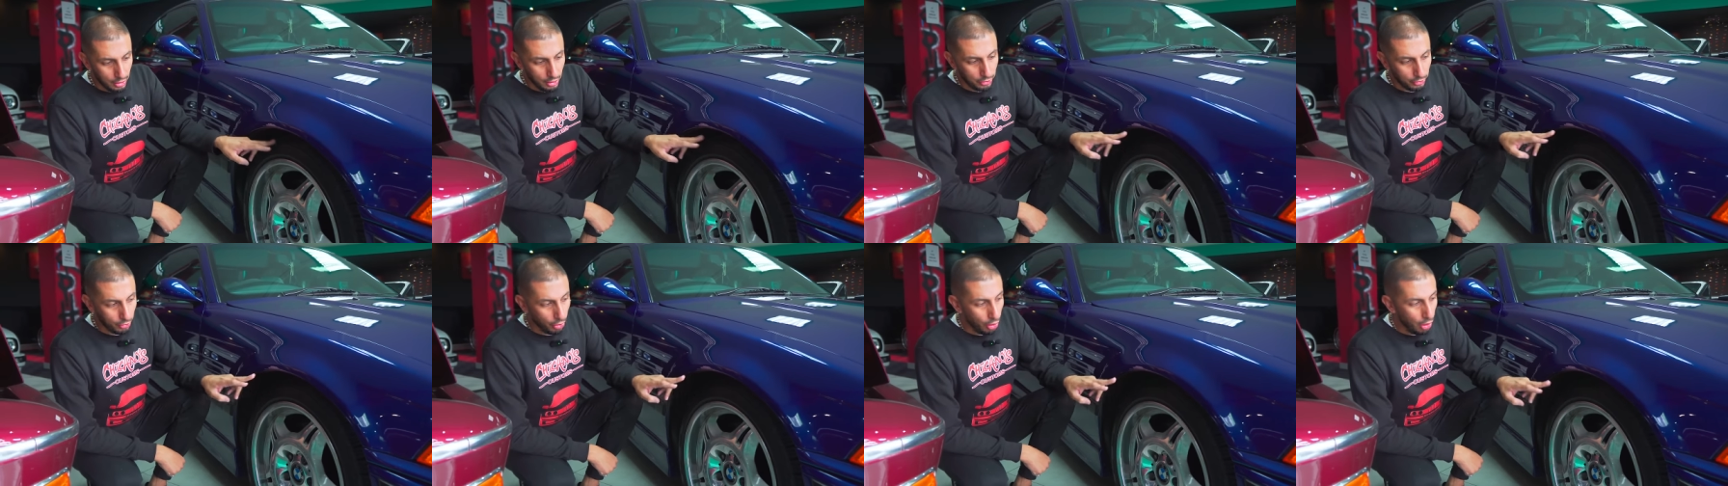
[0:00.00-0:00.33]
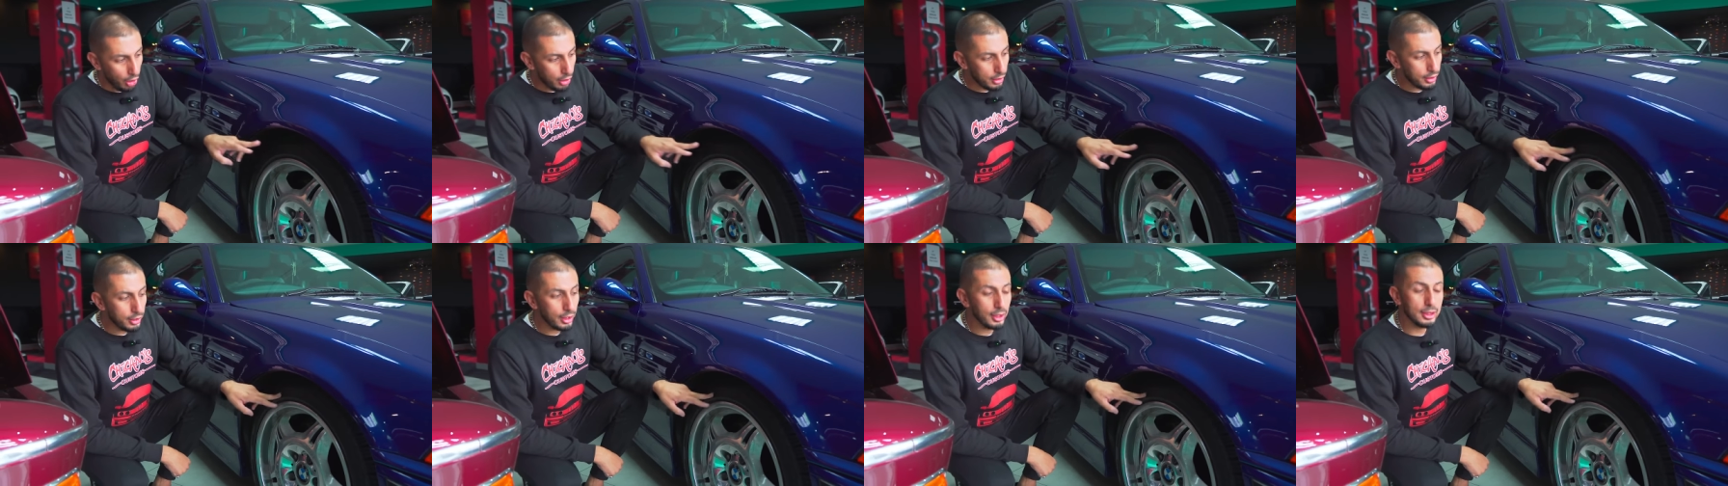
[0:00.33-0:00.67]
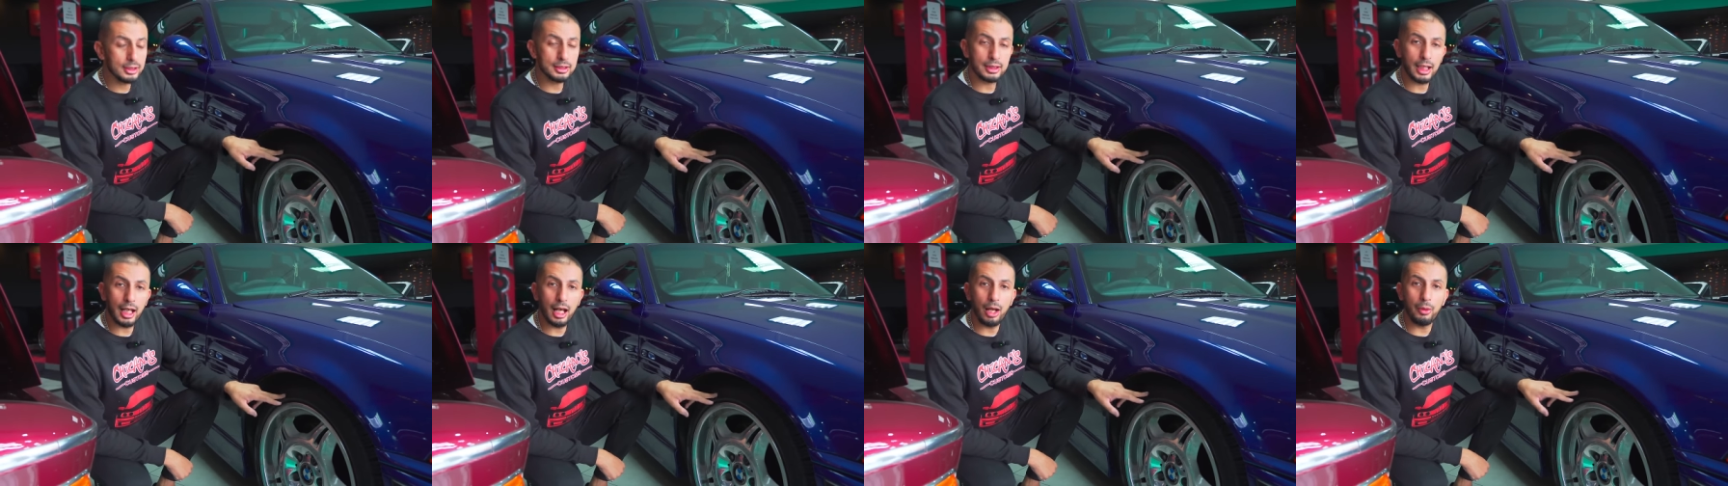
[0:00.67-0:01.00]
So on
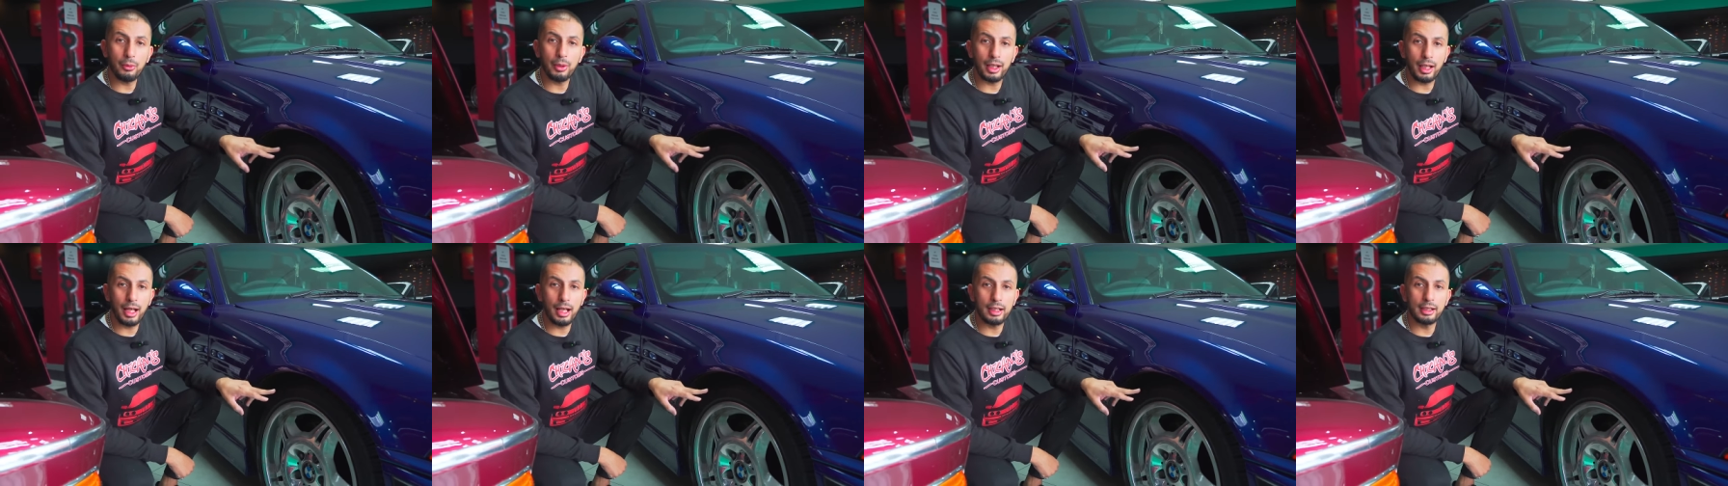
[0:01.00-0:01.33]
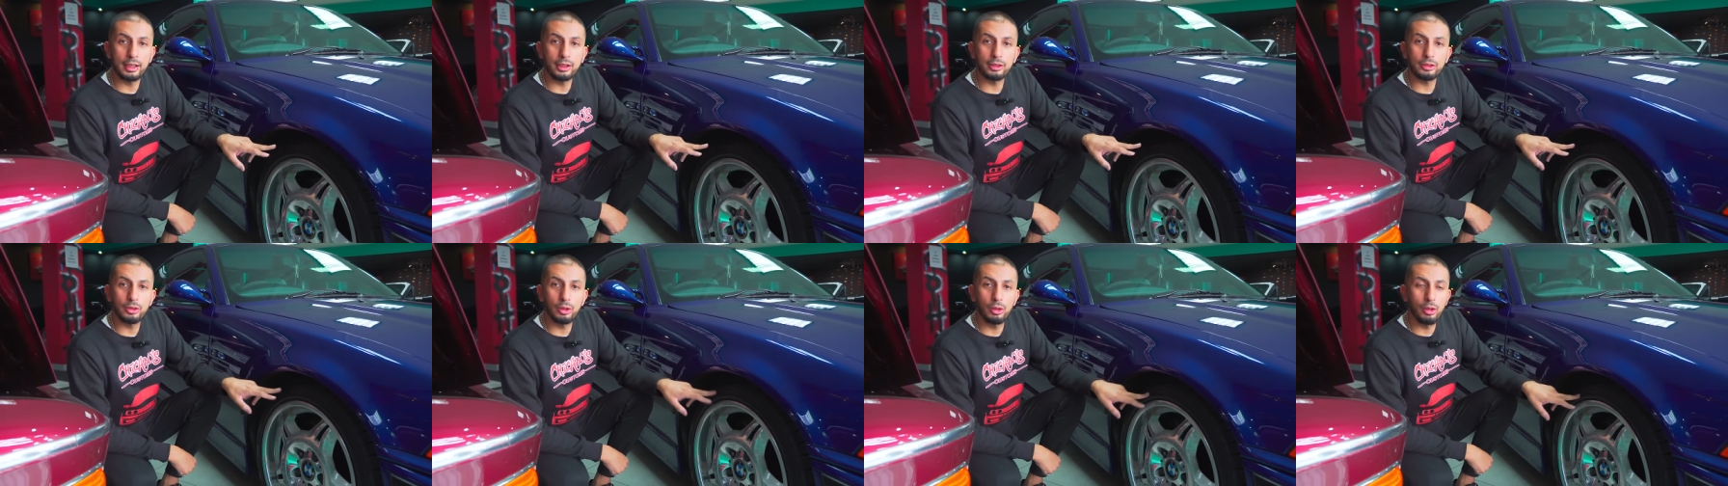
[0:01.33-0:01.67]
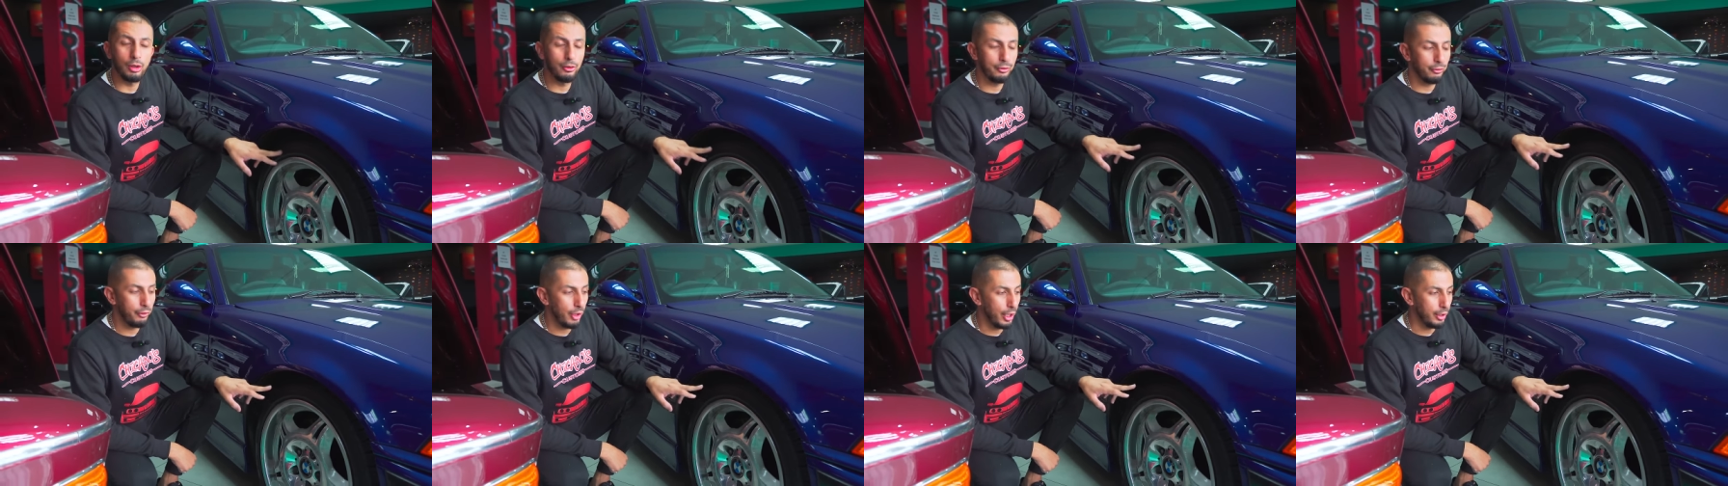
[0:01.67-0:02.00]
this car, we're running
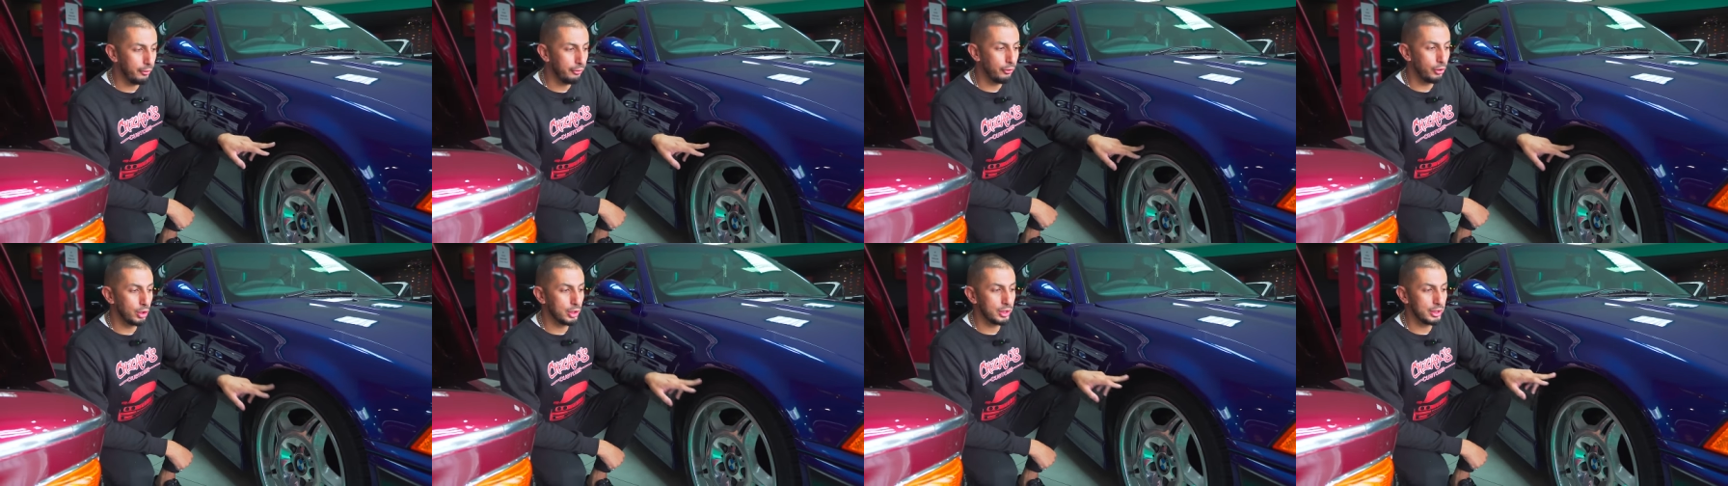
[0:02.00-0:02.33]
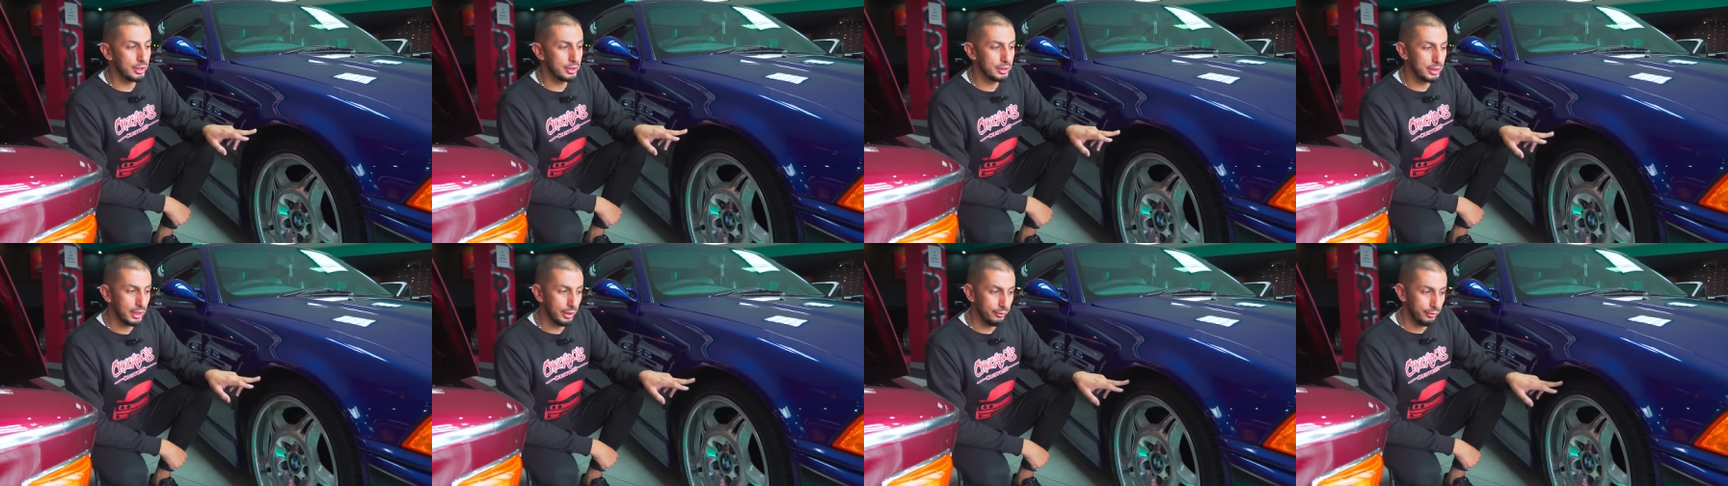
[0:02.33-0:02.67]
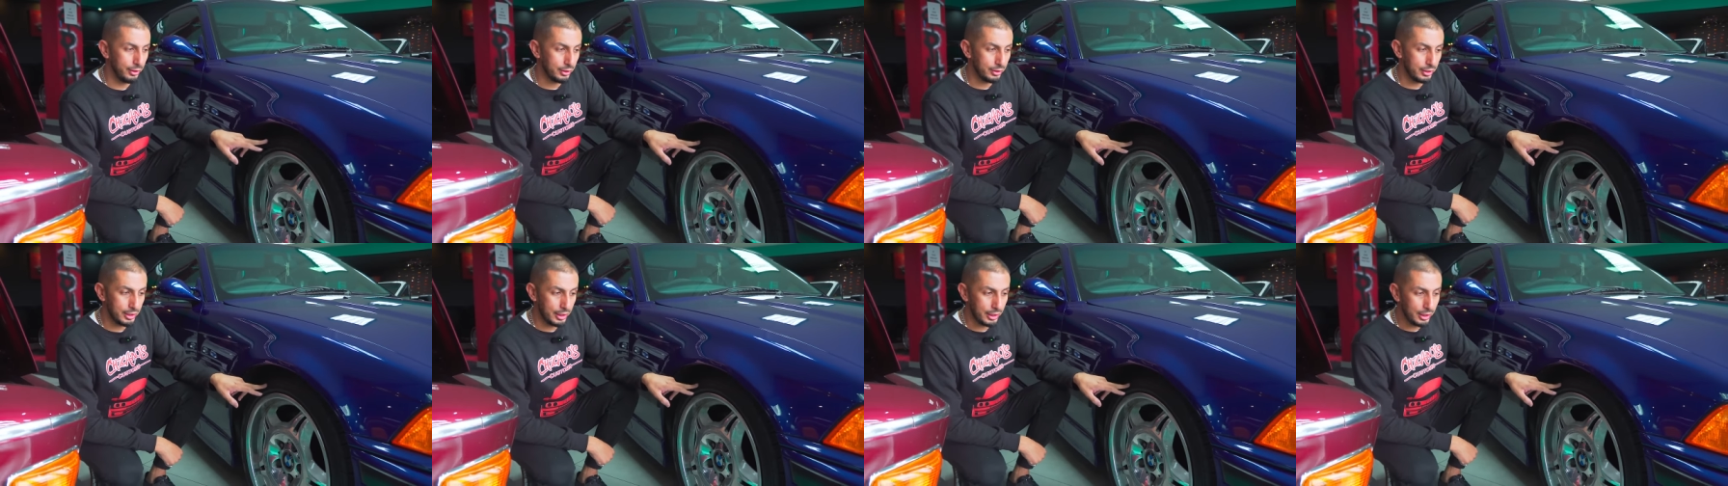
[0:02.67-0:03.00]
205
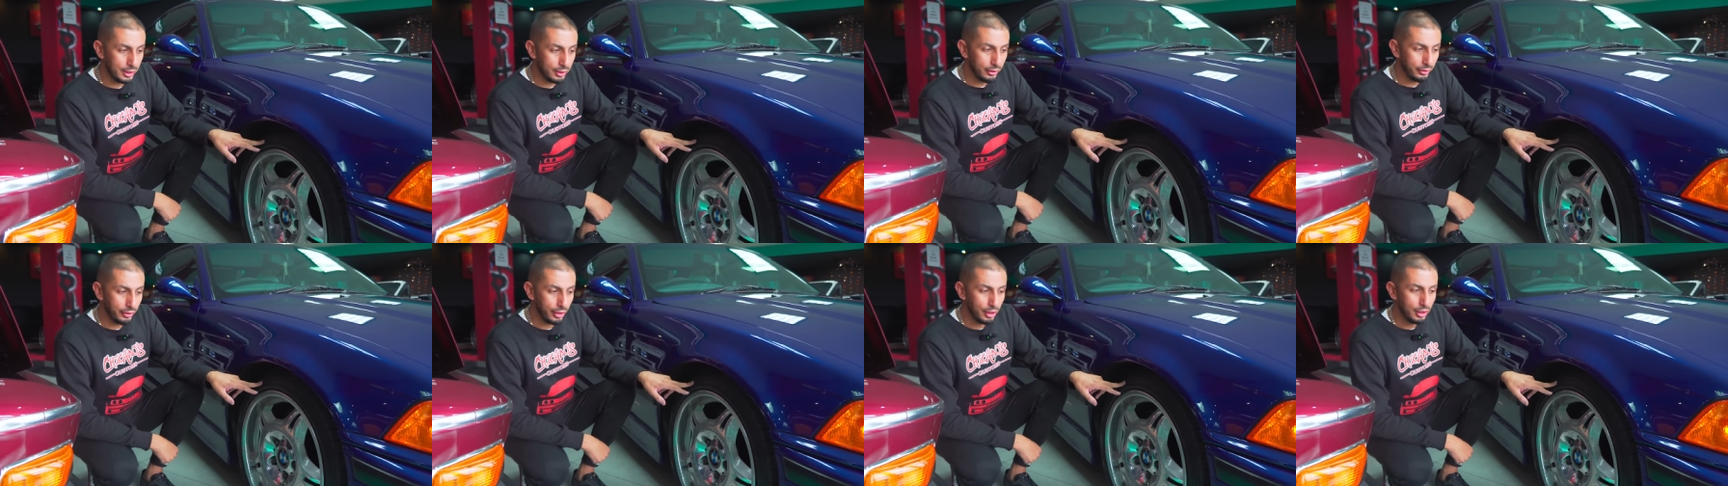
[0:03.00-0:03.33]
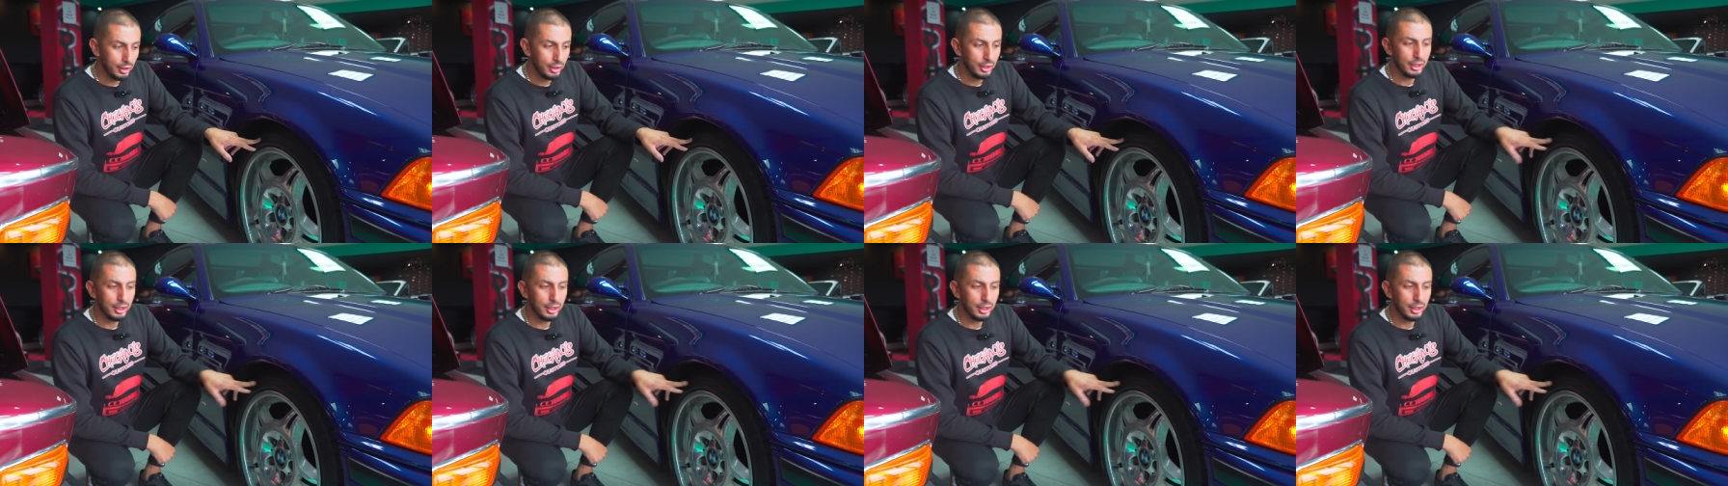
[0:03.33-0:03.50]
4017s.